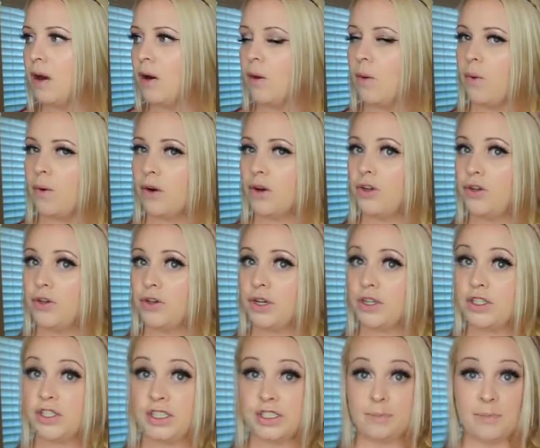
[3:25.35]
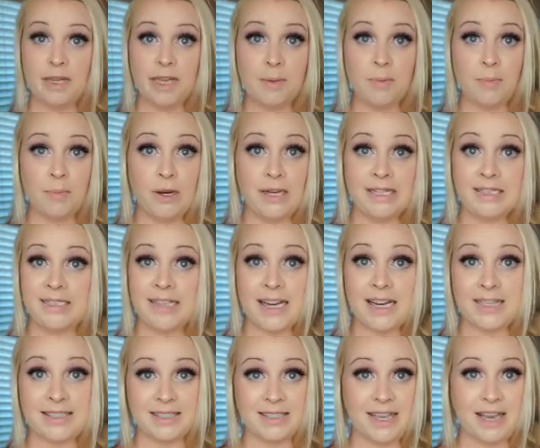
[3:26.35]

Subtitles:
Or you can just be a princess